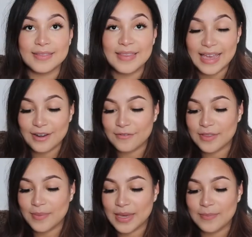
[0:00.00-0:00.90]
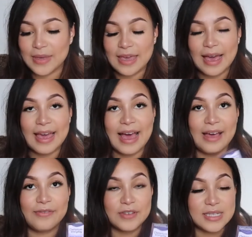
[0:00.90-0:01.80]
Then for the baby, I
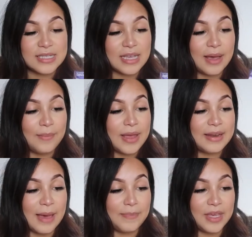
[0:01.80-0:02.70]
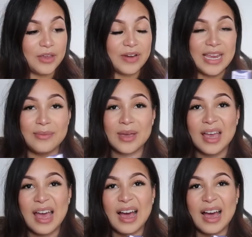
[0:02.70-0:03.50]
have some nappy cream.